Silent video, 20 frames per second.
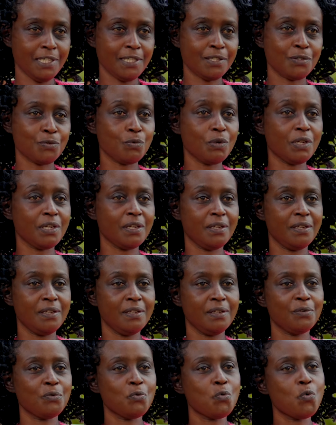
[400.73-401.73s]
just
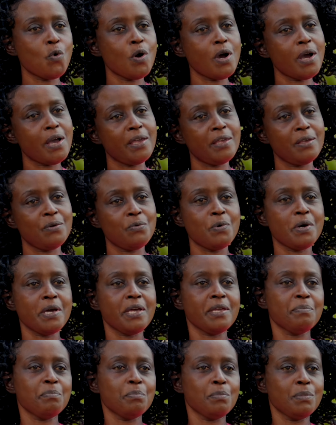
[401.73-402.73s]
wondering why
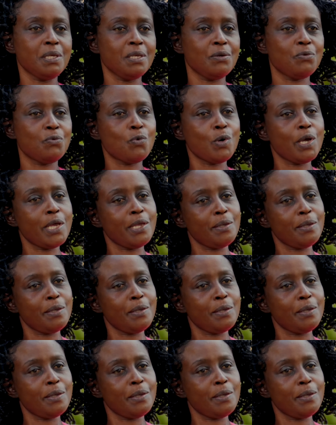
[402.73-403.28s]
me.